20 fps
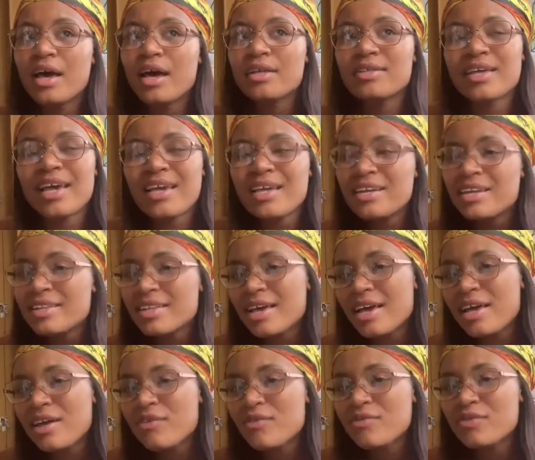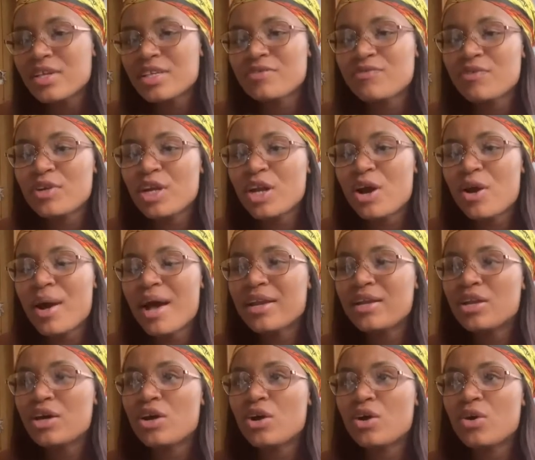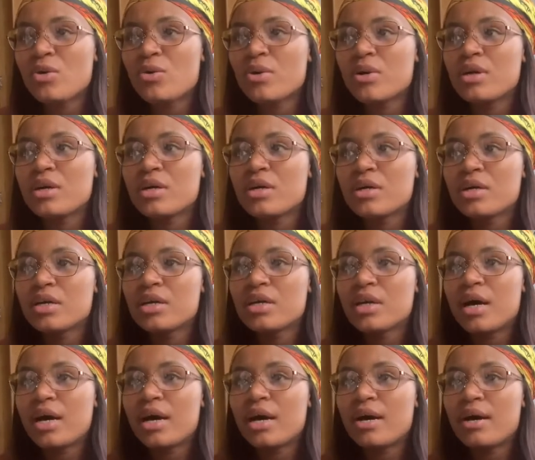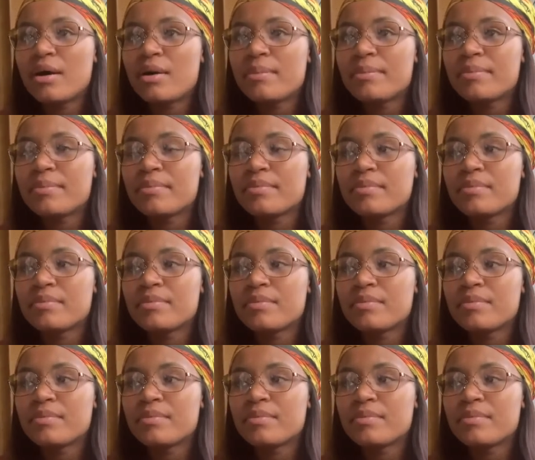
a day in the life. This video, I know um,